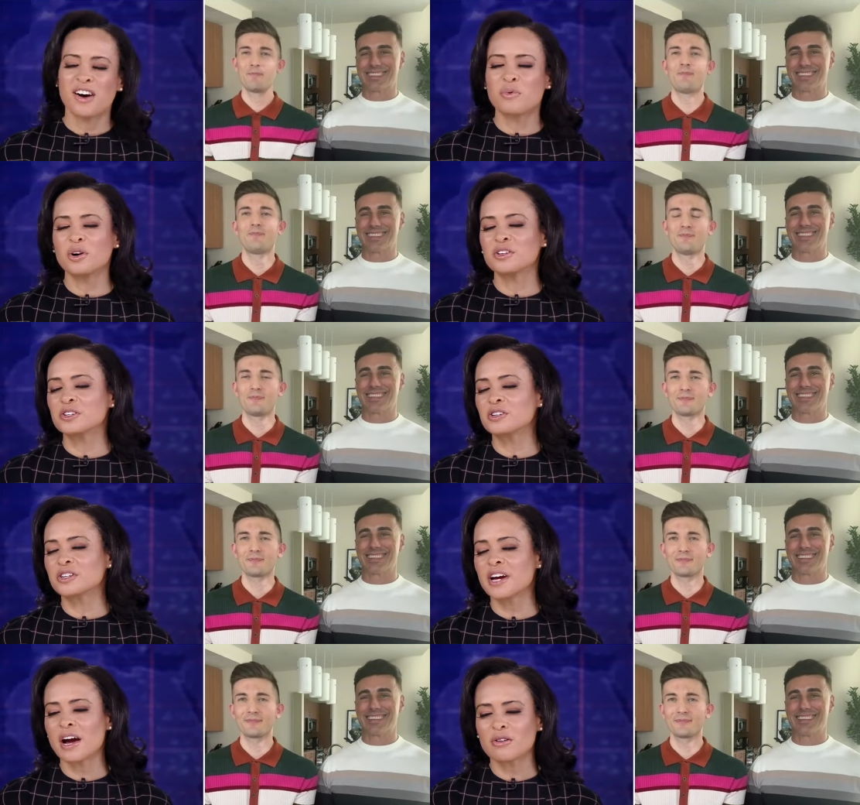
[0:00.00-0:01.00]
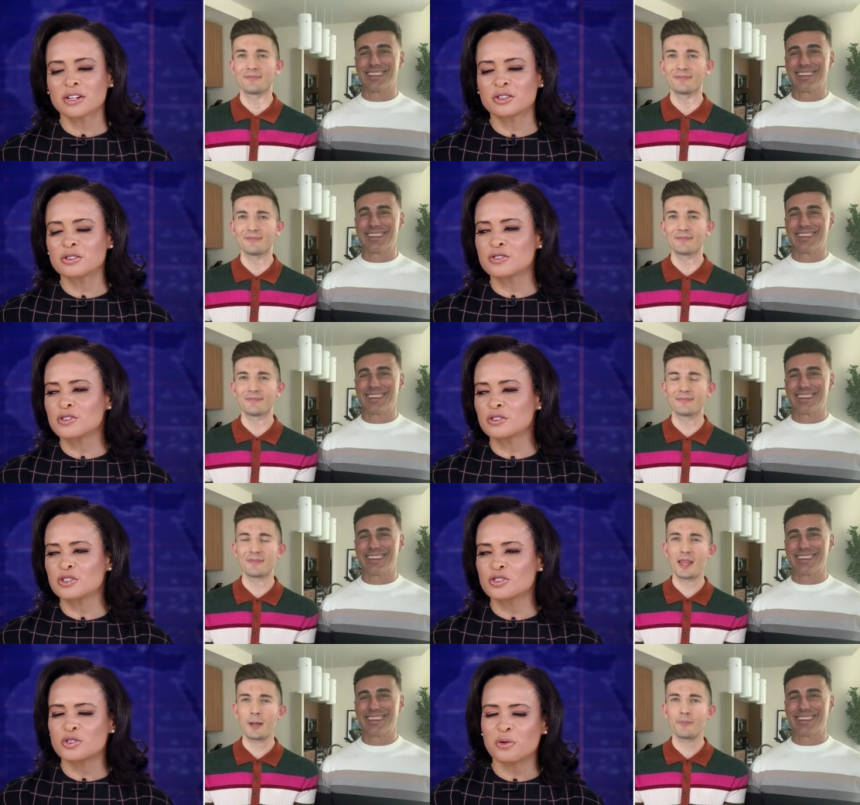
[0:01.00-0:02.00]
Speaker 1: Well, your characters are
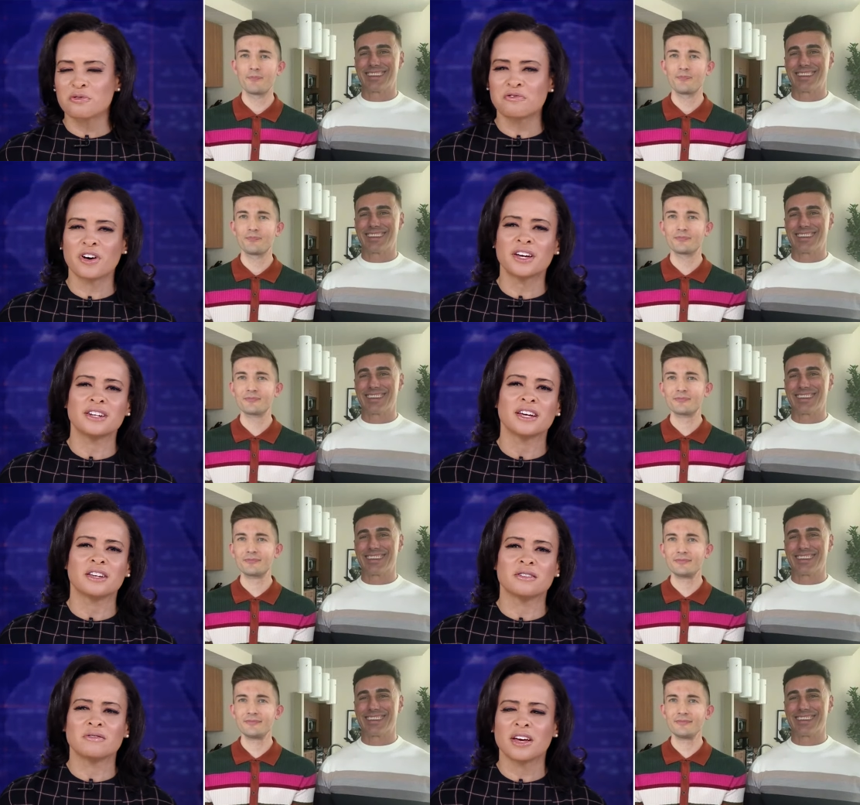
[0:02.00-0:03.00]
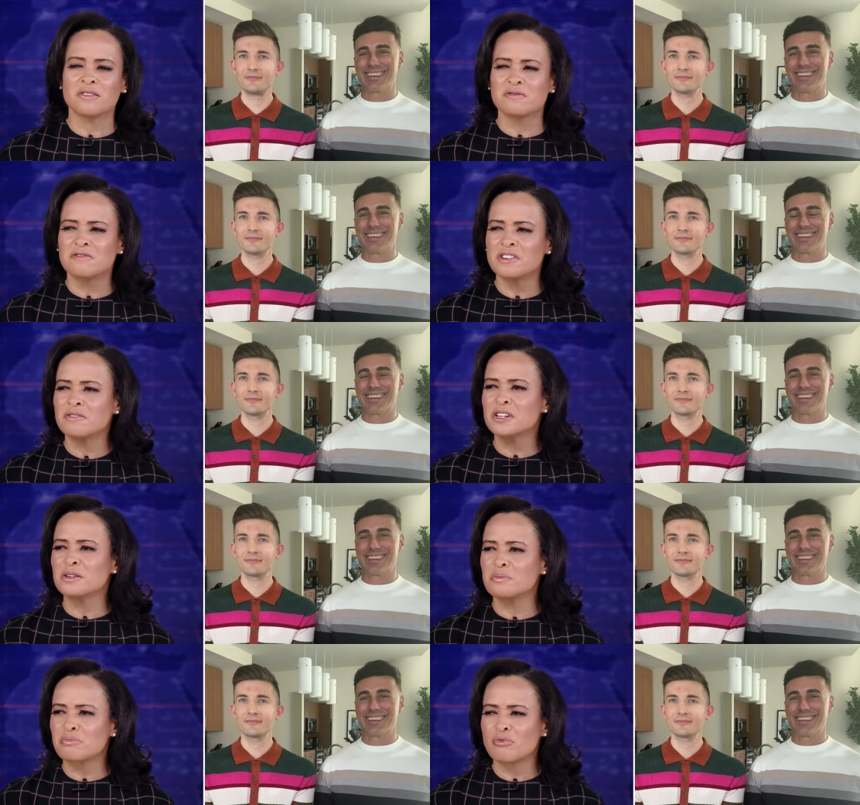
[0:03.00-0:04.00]
just so fun and vivid
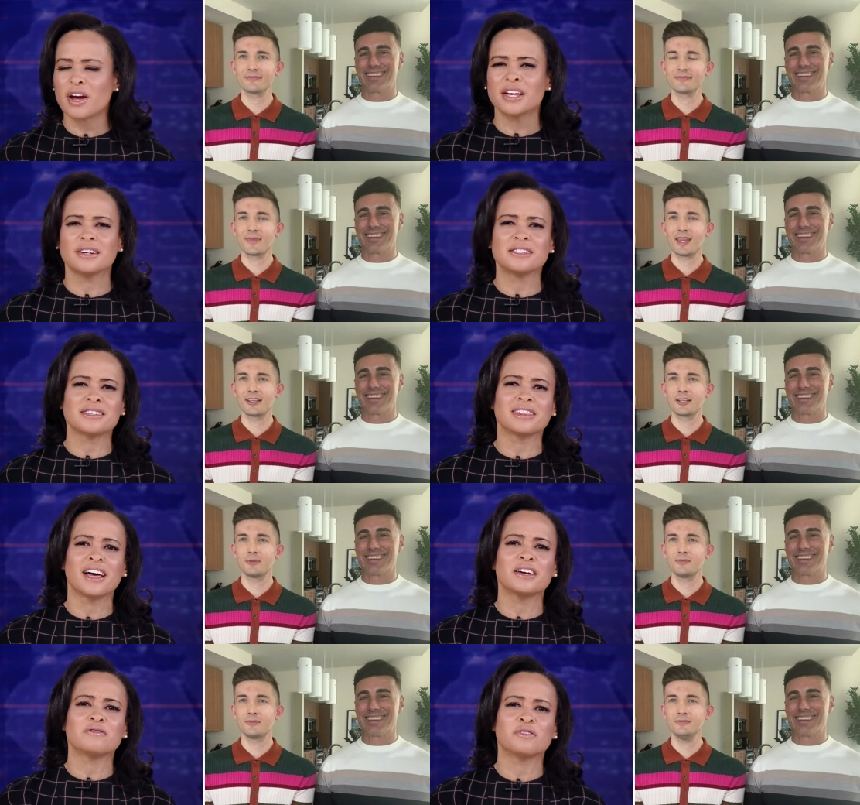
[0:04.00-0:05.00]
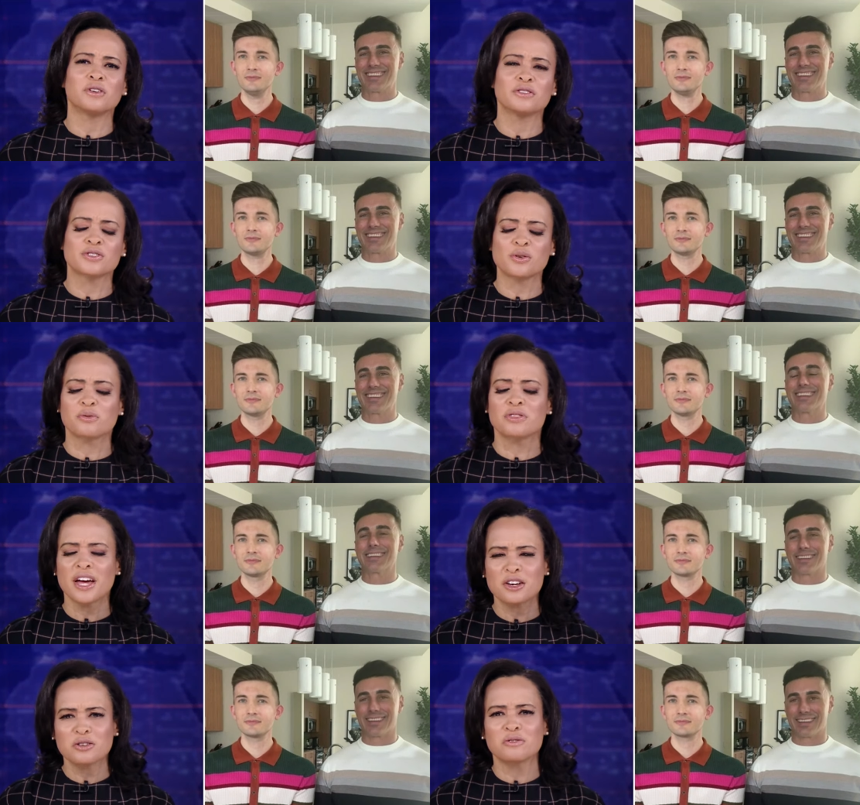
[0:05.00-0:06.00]
and bright and delightful, so
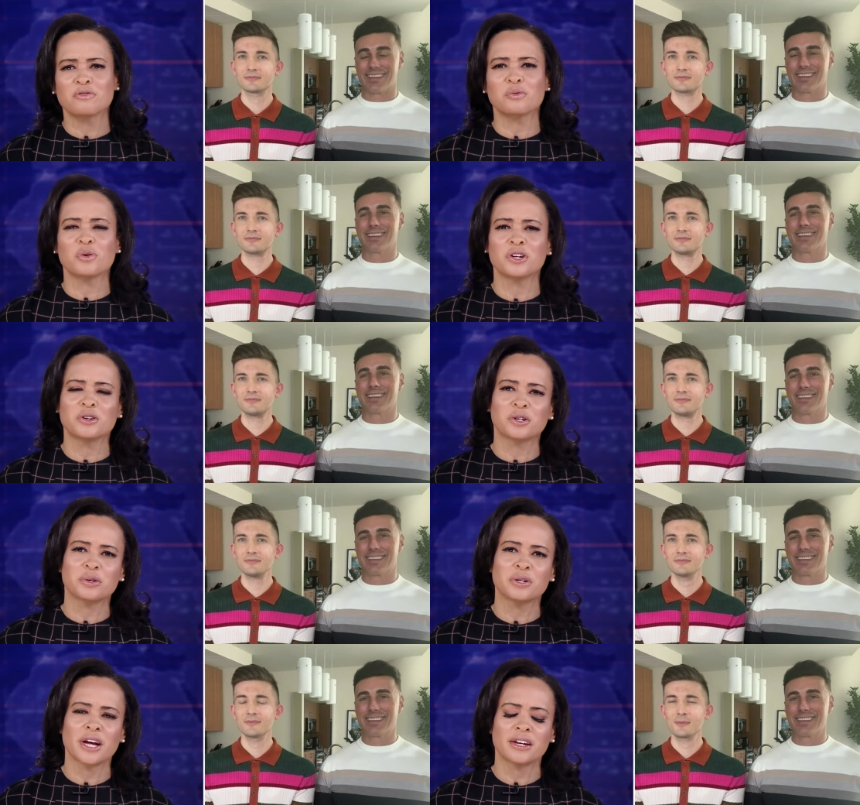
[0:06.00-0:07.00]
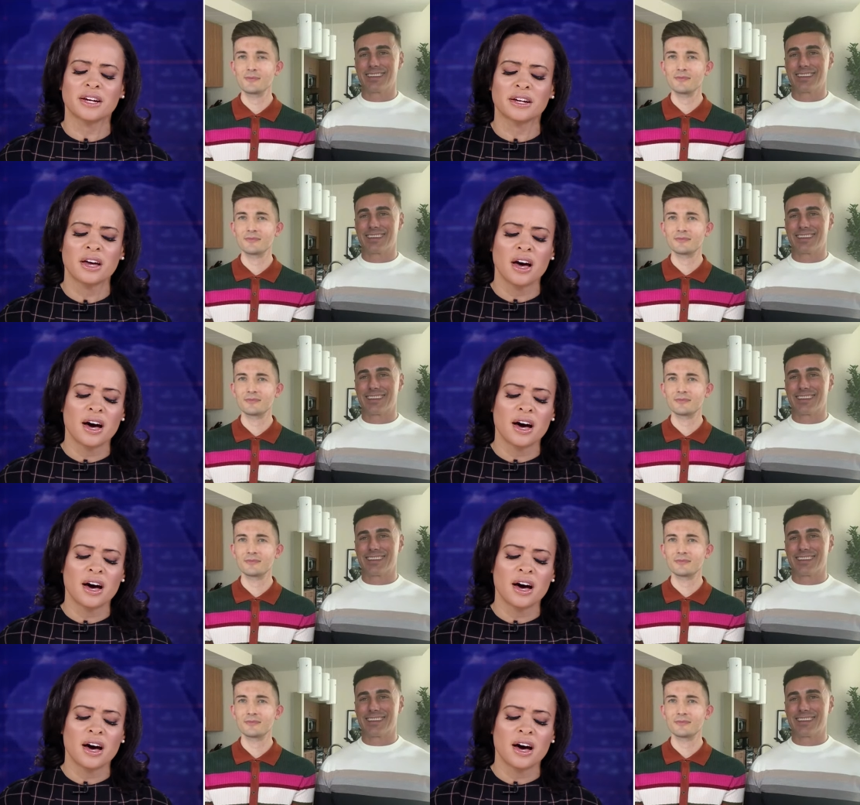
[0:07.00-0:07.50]
thank you for what you're creating.